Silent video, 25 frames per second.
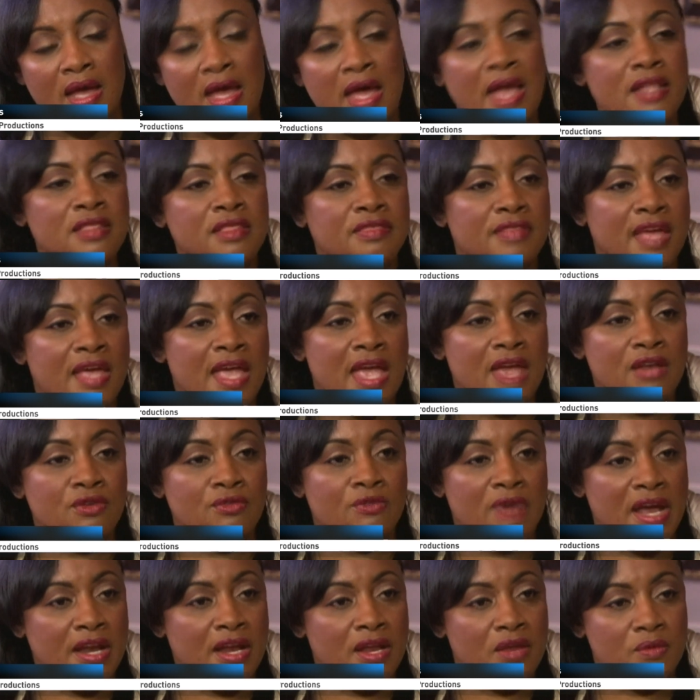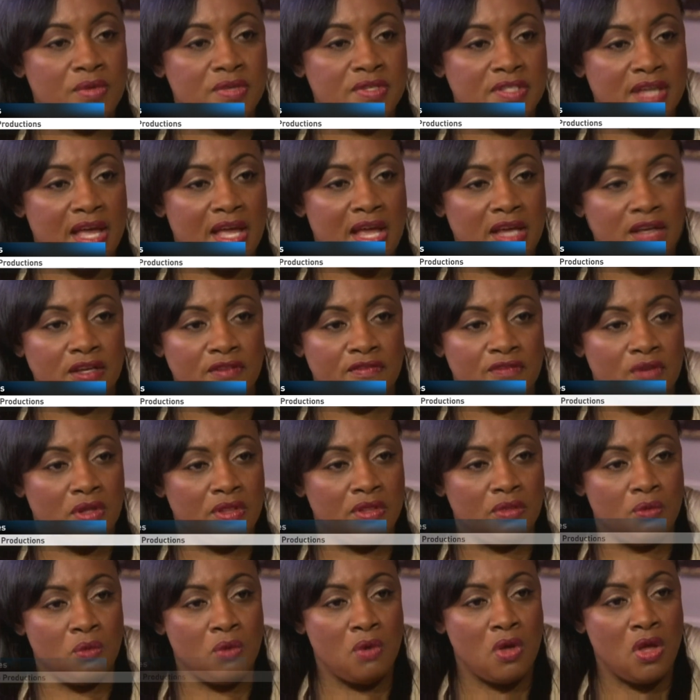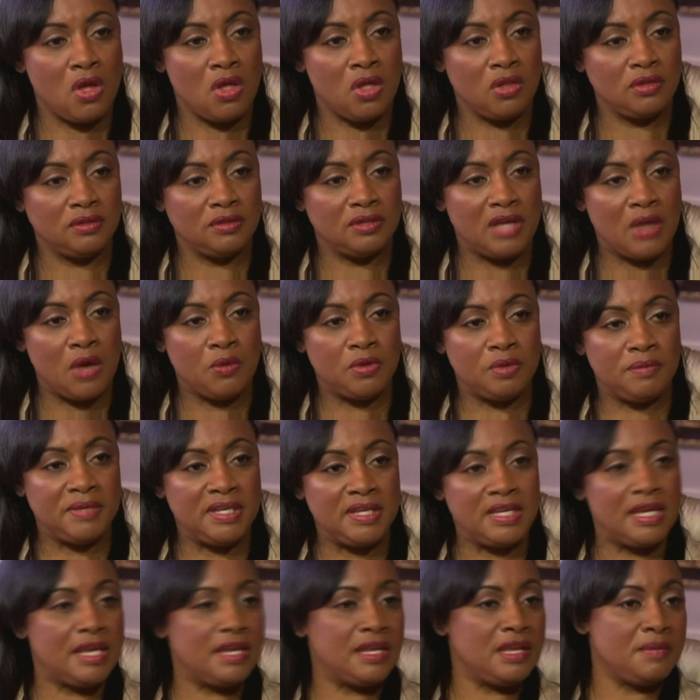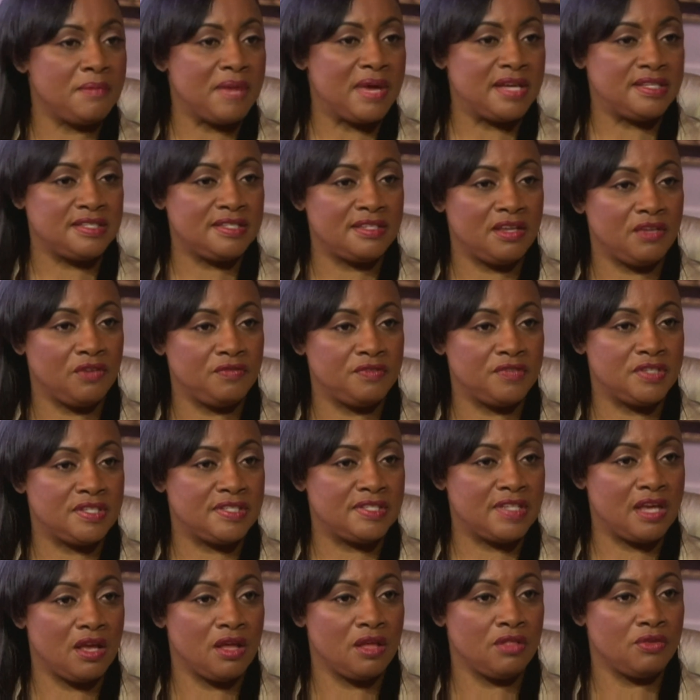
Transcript: I, the handwriting was kind of on the wall. I would be kidding myself to say